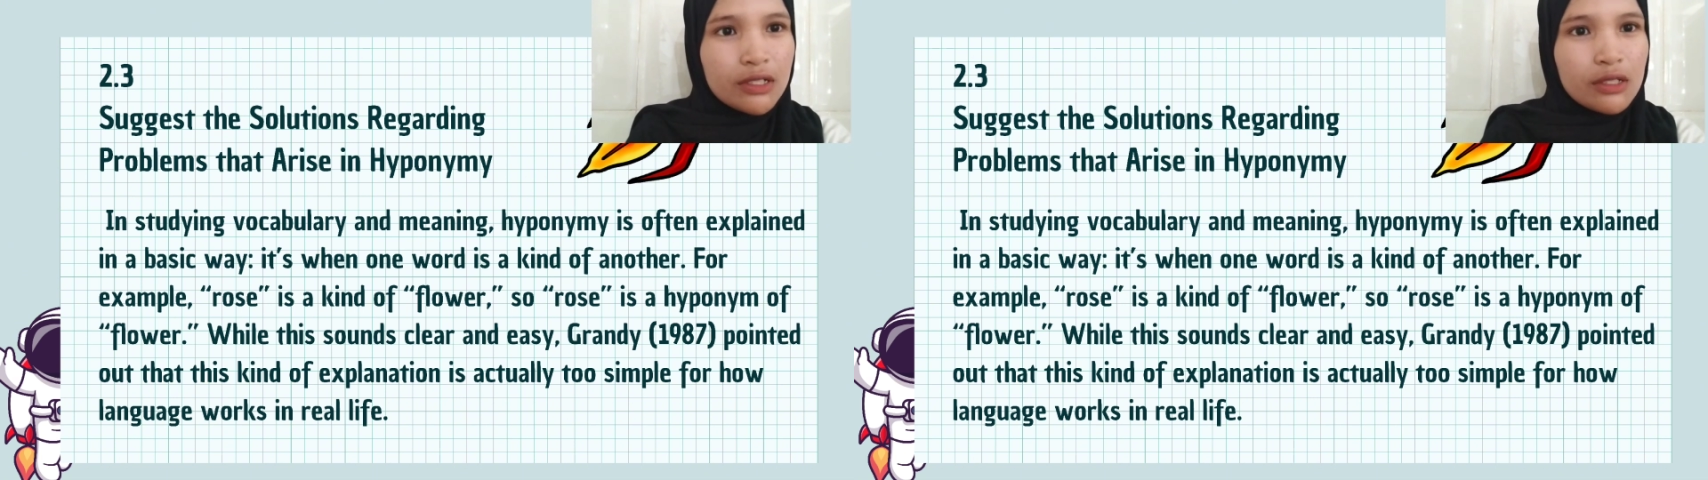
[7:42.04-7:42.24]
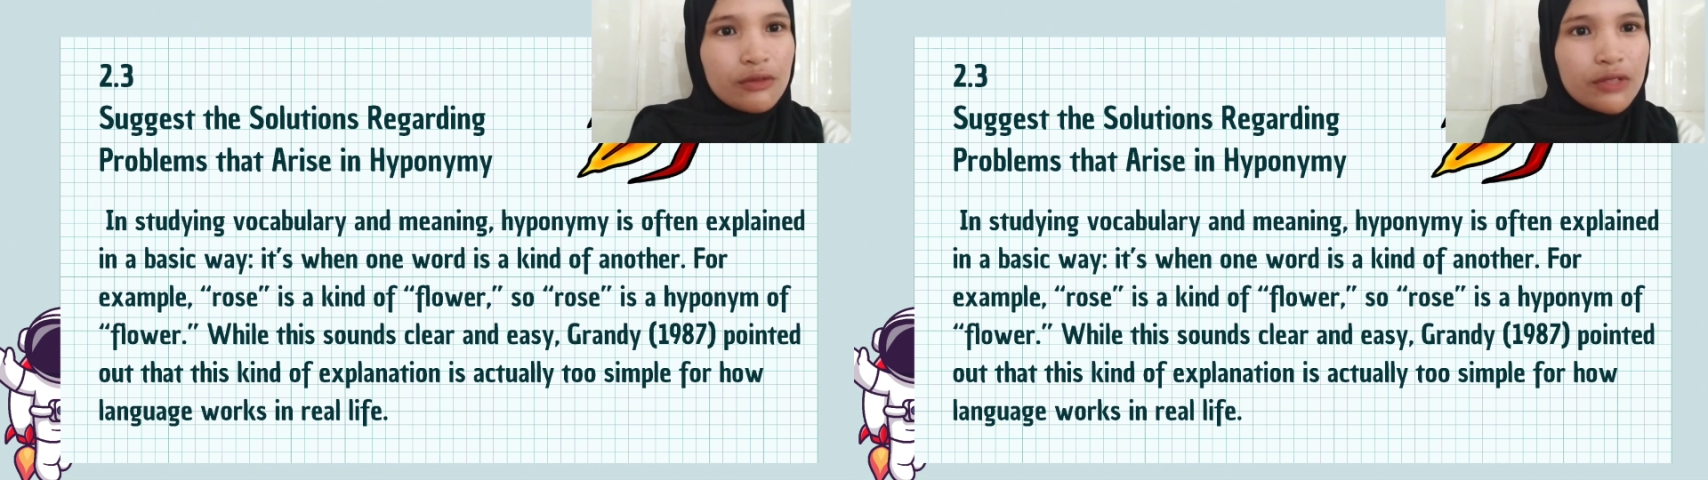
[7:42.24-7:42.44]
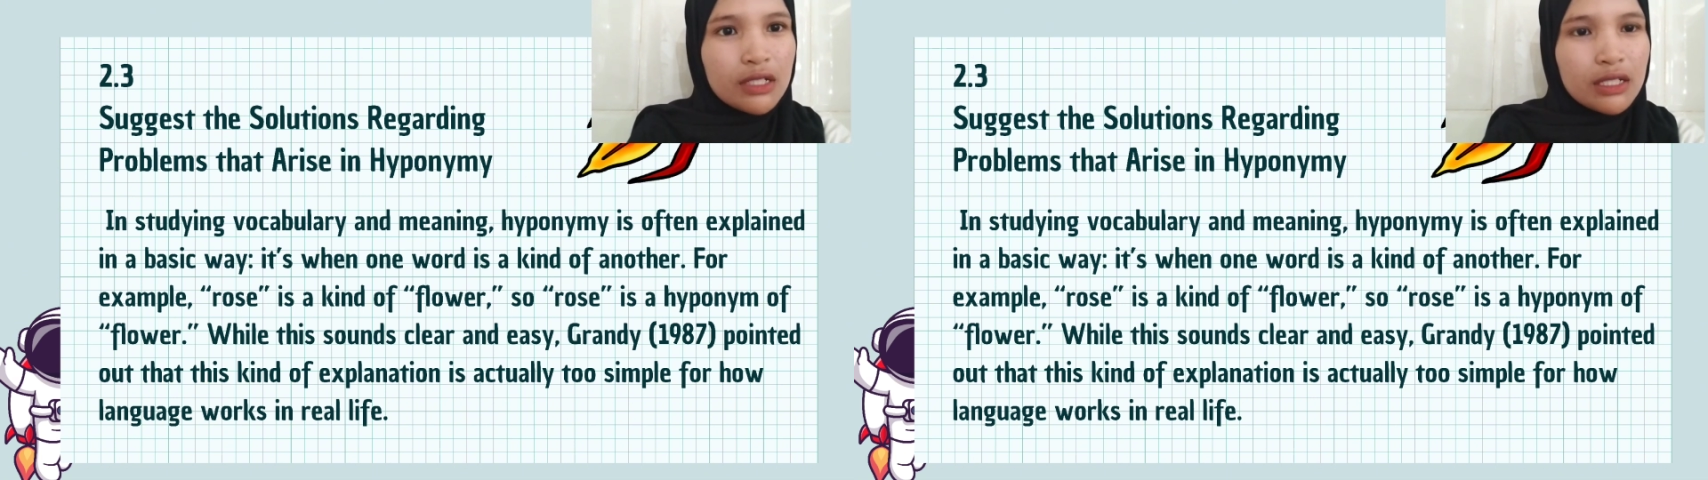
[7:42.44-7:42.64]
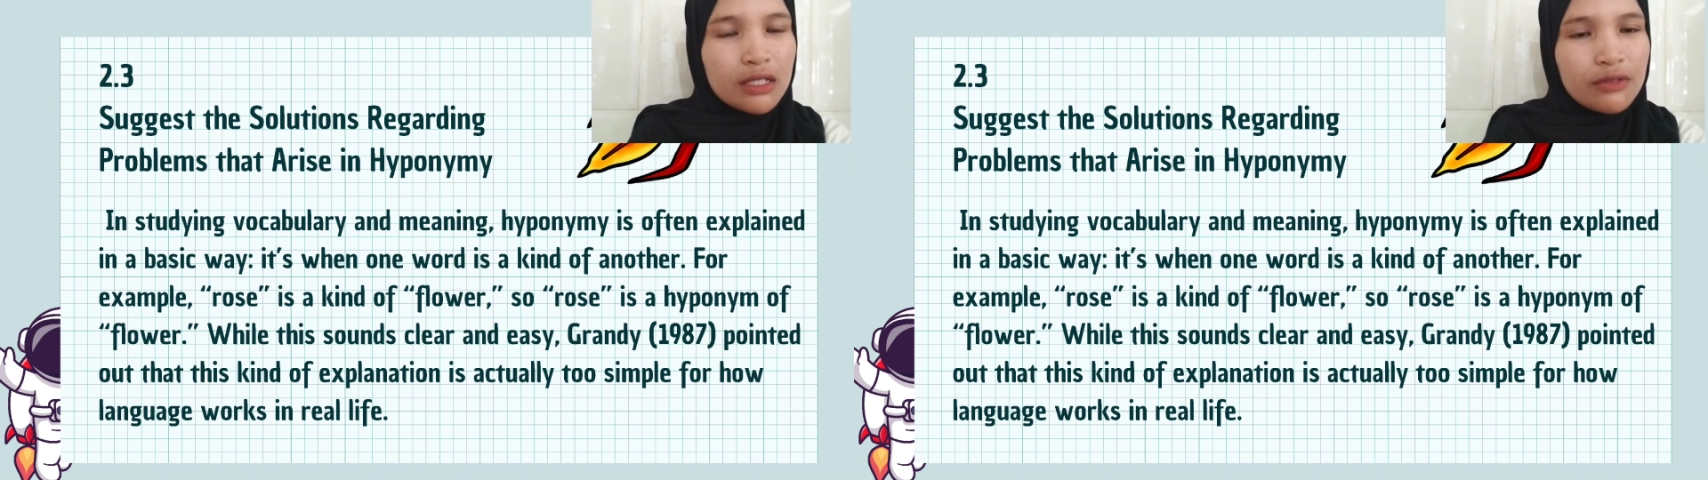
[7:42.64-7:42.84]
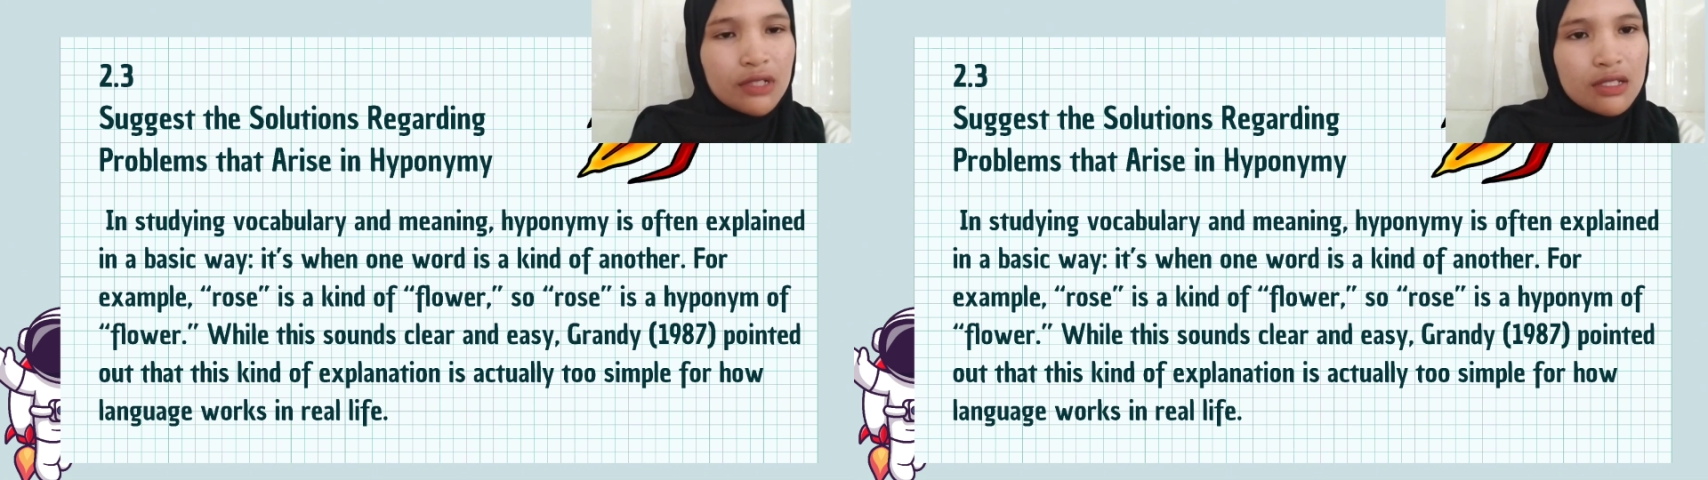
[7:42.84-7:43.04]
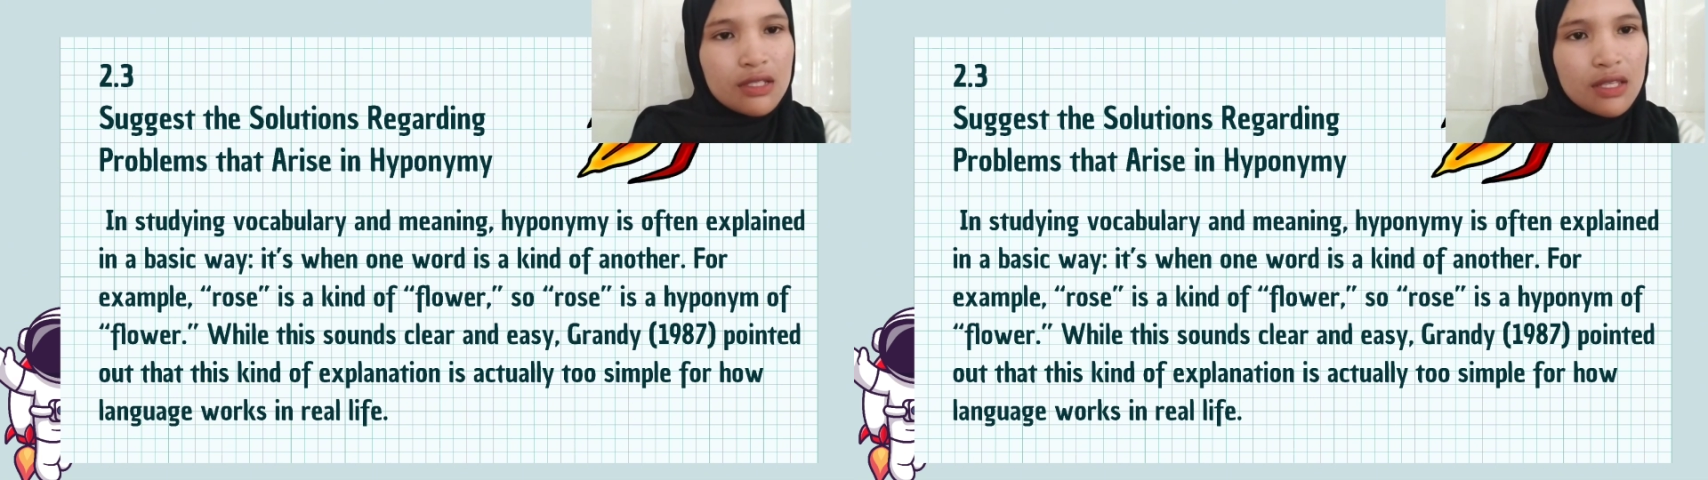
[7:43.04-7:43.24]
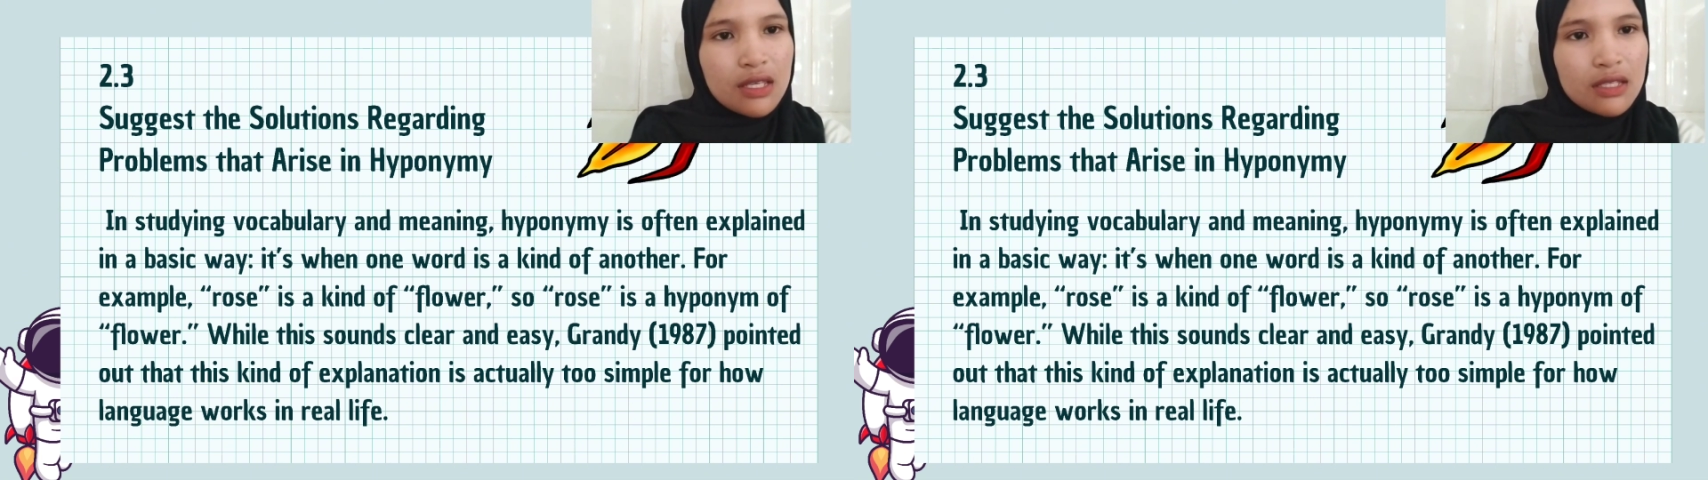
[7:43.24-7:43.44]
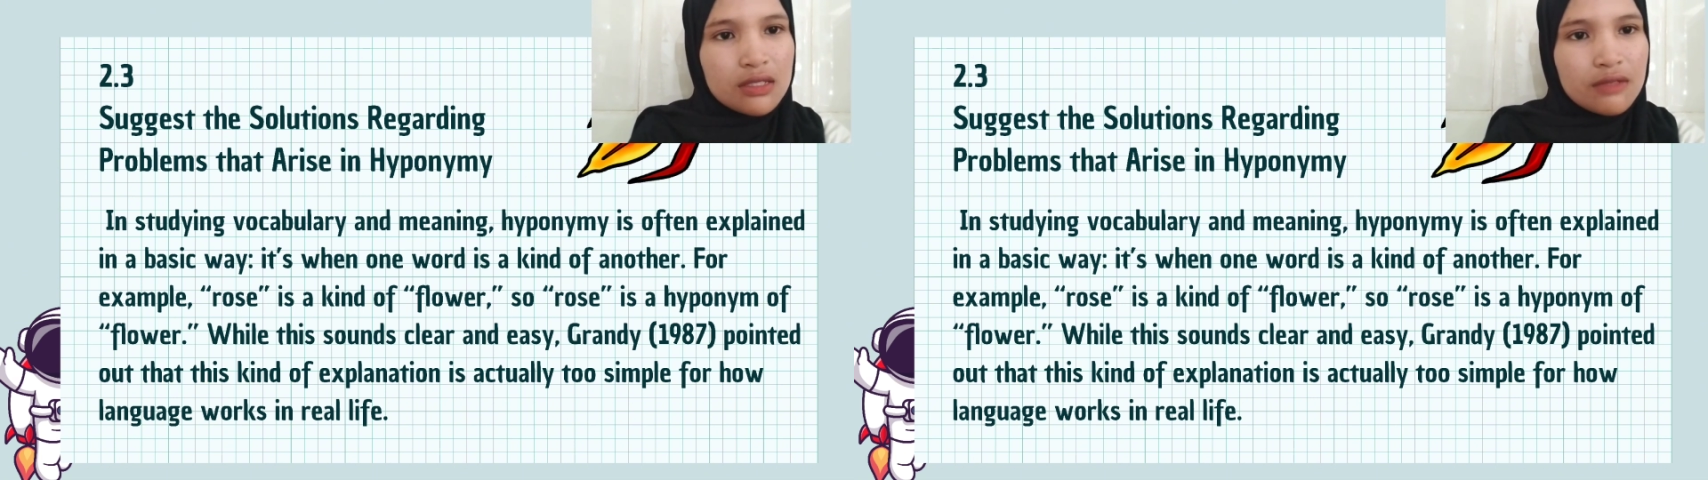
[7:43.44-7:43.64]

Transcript: to very different things